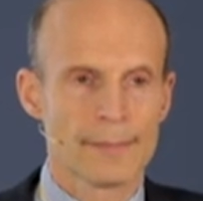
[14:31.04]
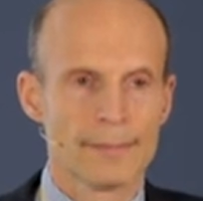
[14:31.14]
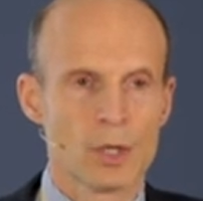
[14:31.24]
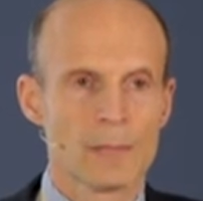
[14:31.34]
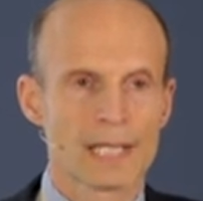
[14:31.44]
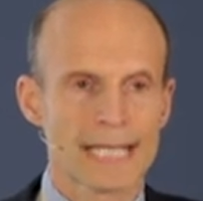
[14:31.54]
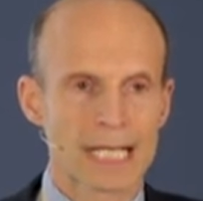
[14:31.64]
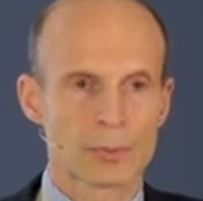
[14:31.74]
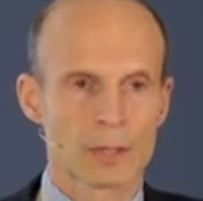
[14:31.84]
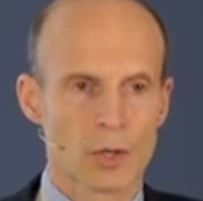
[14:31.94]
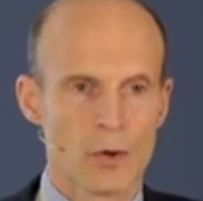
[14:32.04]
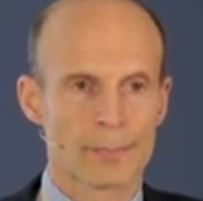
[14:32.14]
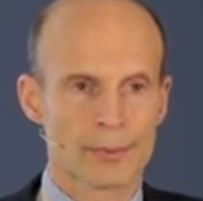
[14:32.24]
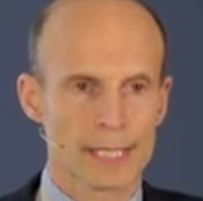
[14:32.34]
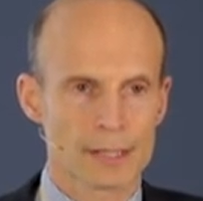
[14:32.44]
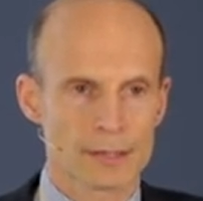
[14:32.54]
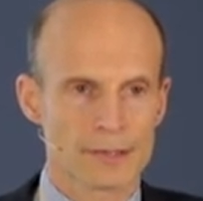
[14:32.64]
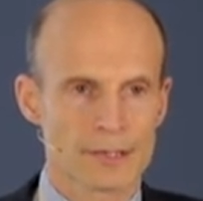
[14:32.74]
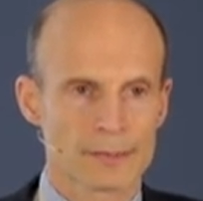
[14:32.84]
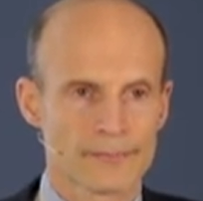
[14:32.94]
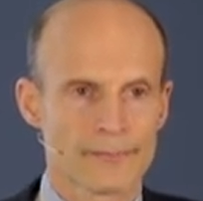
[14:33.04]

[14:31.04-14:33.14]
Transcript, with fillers: mobile network operators,